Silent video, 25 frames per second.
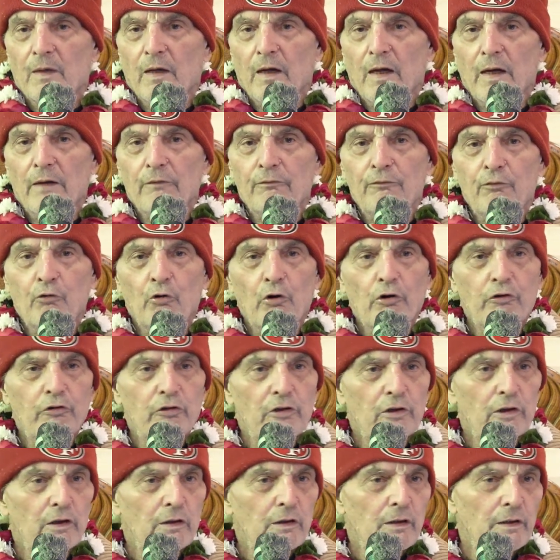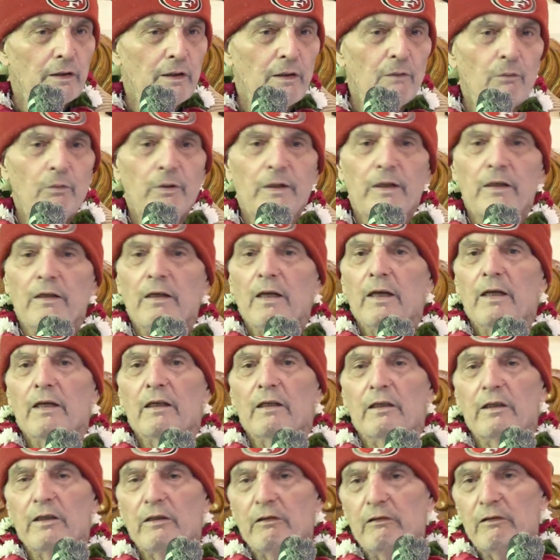Unfortunately, we
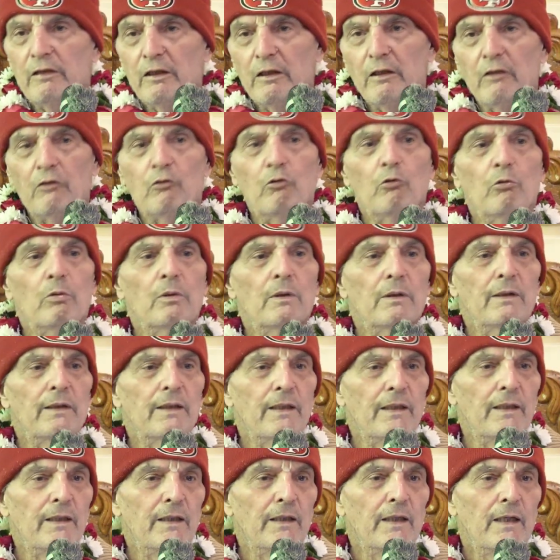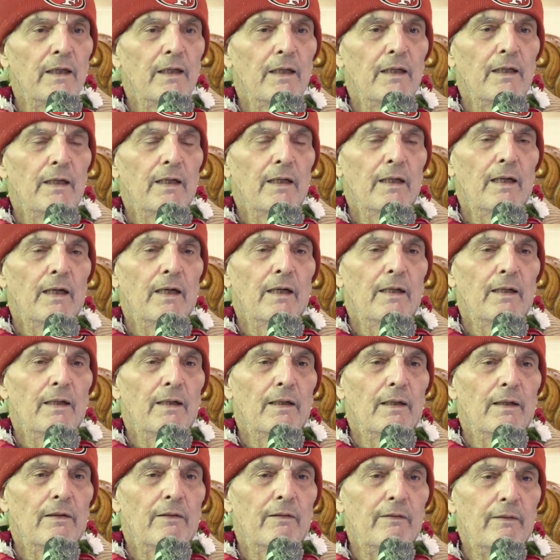continually
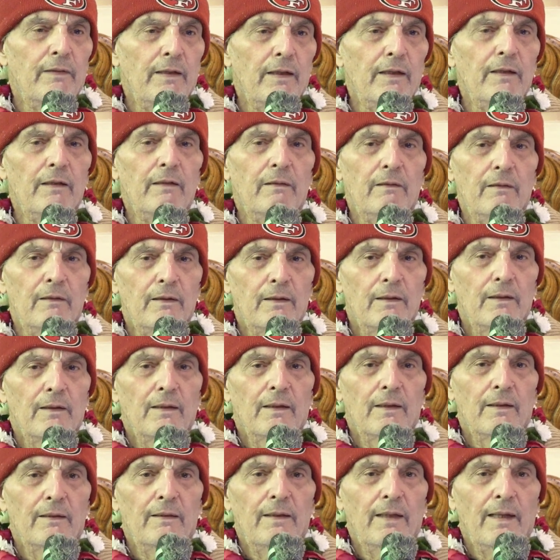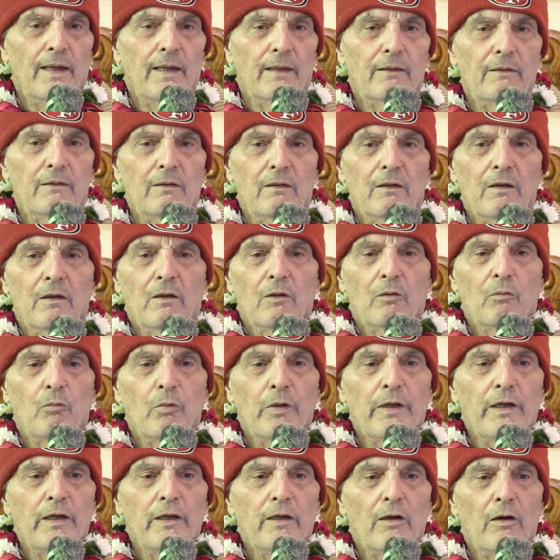uh, think that
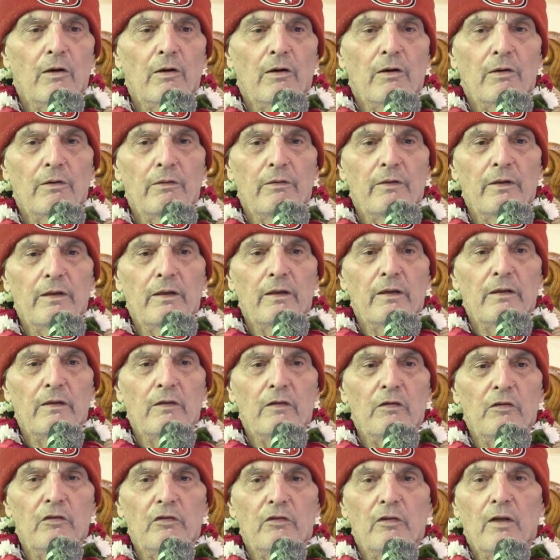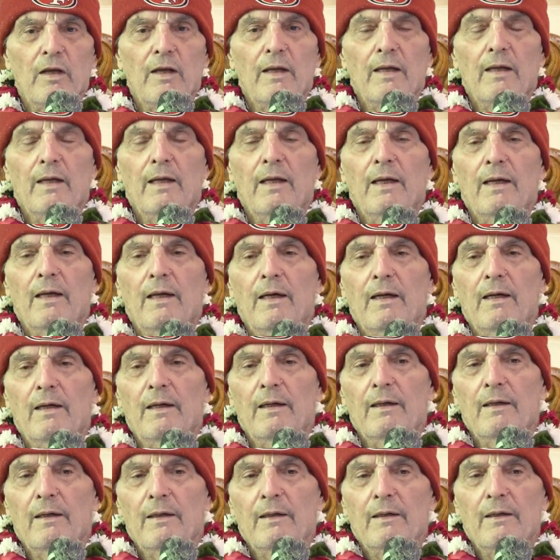we are these
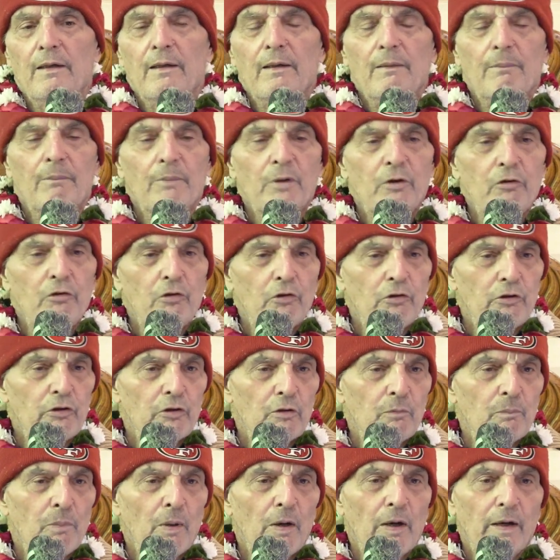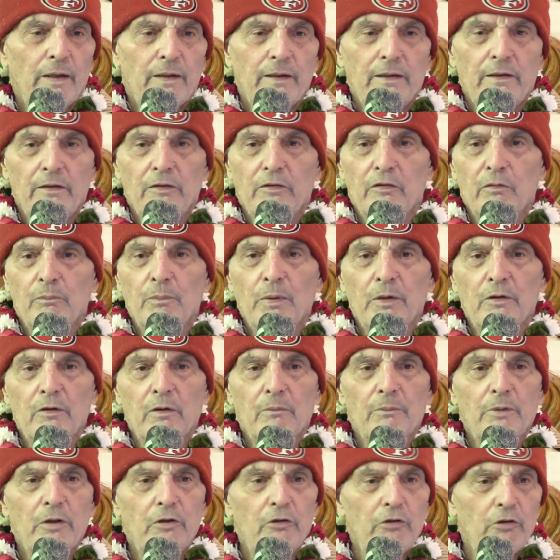uh, material bodies, but
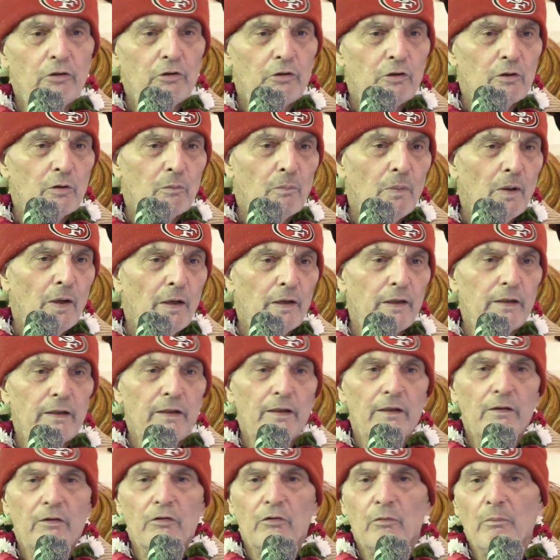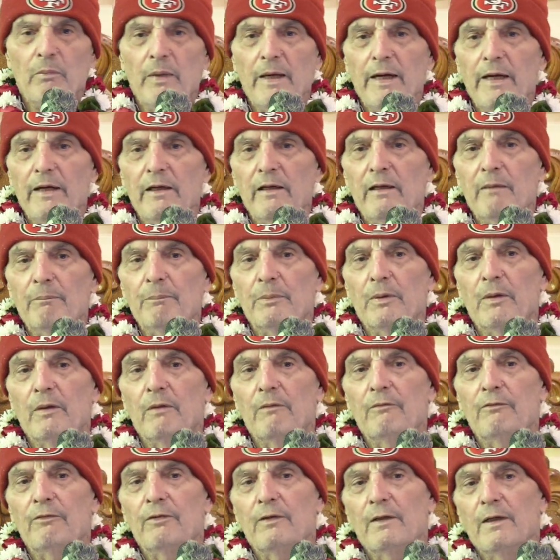the material body is made up
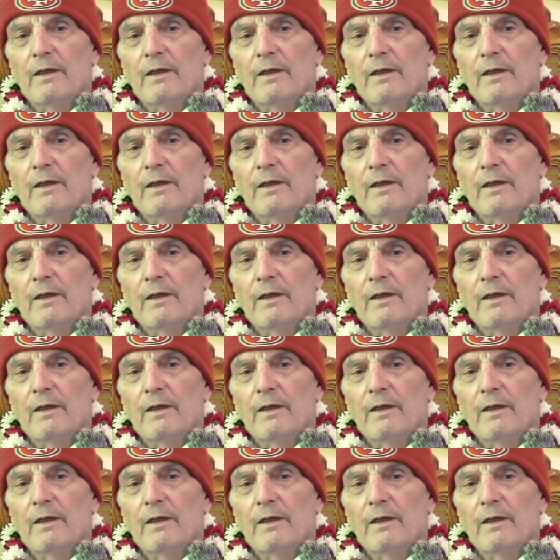of